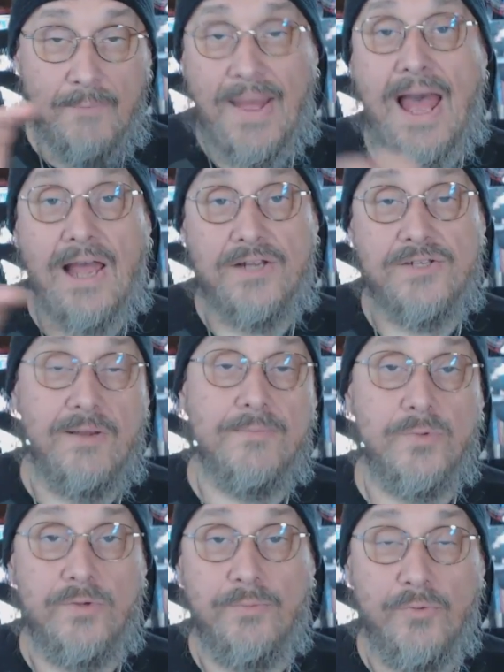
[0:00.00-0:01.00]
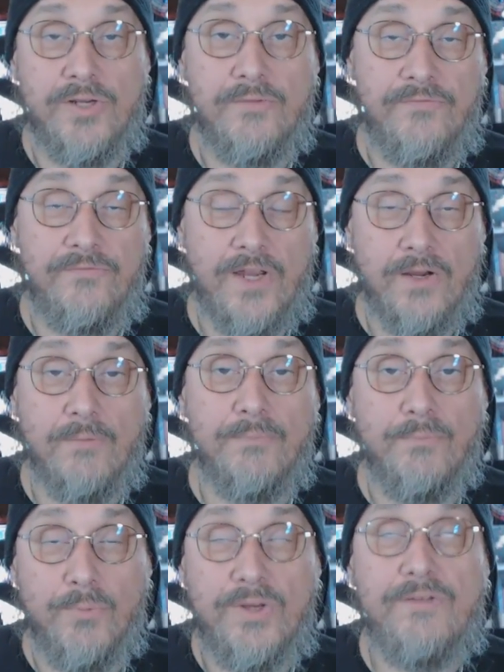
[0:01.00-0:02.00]
package comes with a
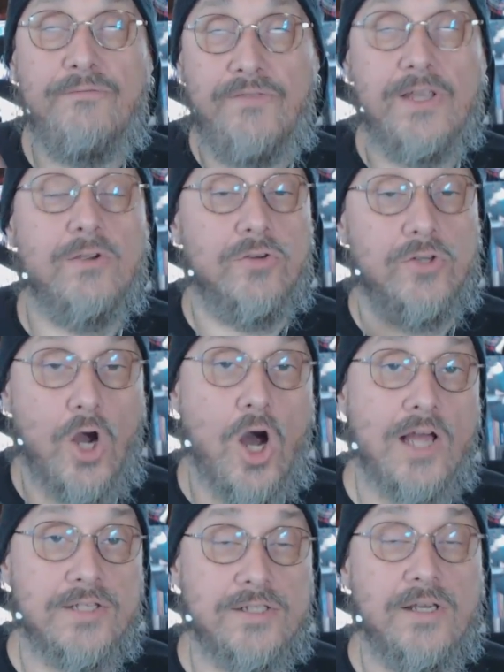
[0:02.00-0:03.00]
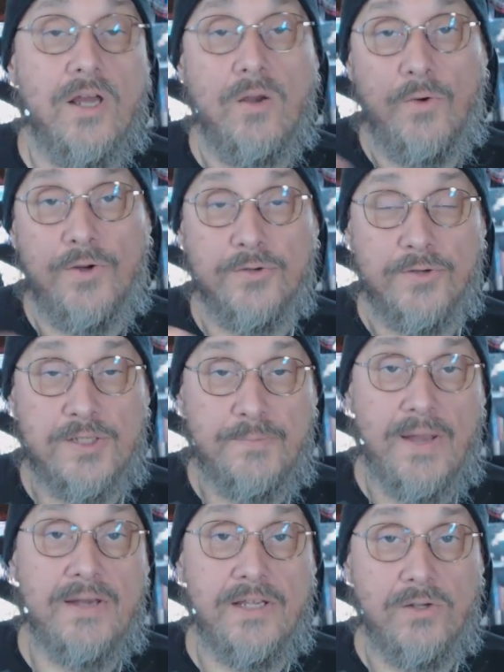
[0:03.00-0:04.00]
prefigured cost when you're
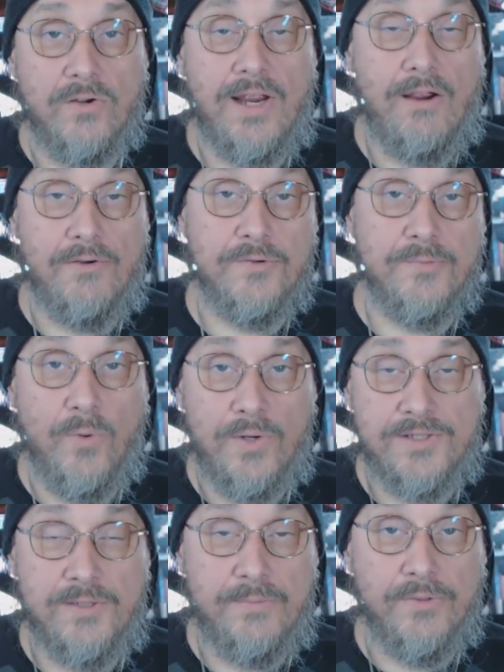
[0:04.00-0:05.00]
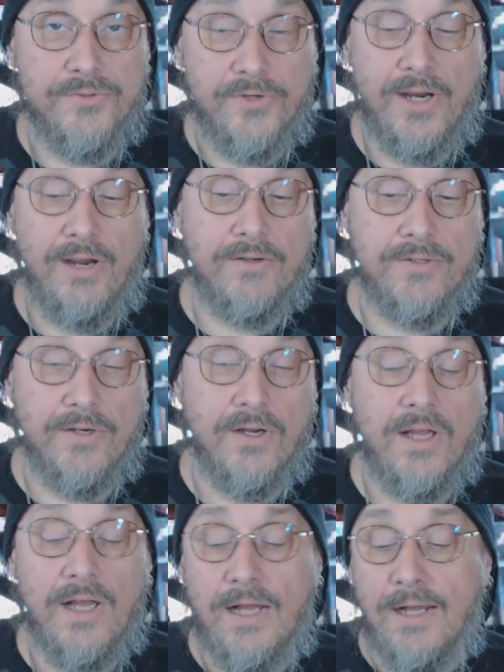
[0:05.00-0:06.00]
expending your character points to build your character.
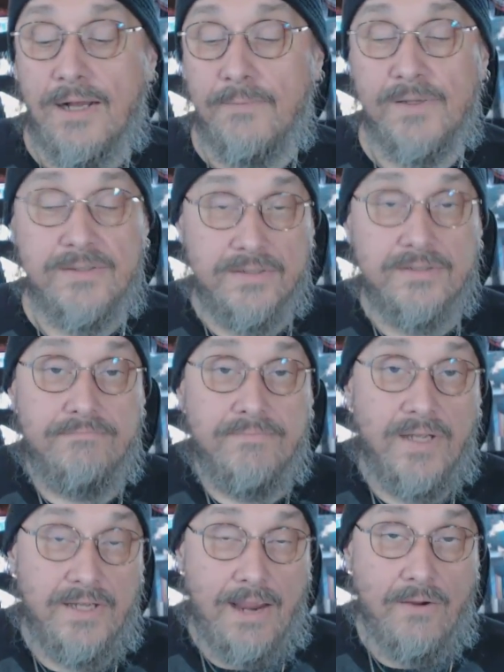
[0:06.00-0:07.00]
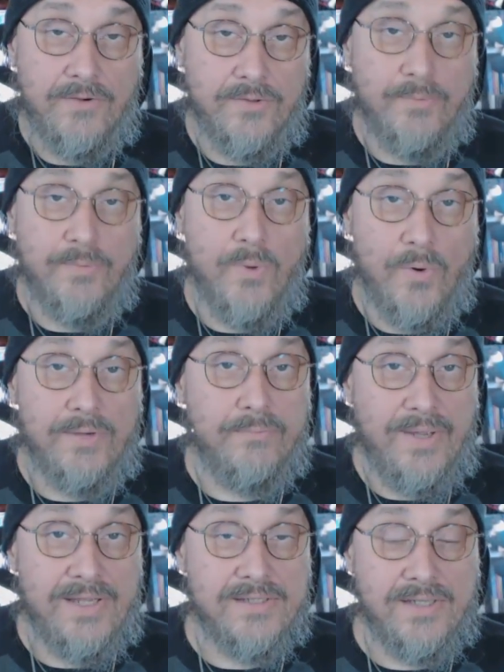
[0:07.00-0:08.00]
This is a character point
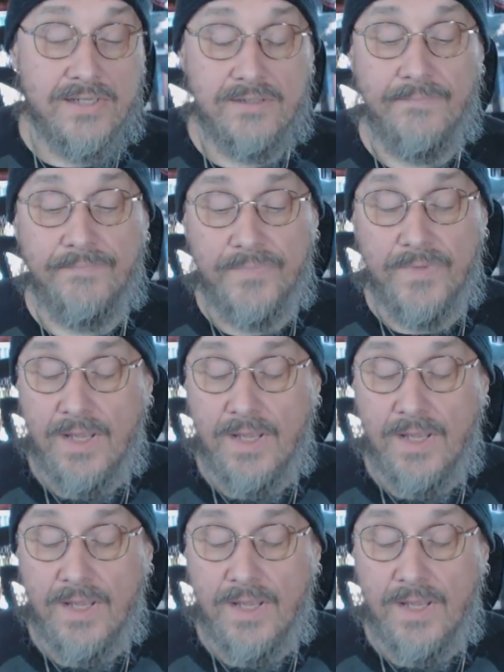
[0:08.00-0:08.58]
based system.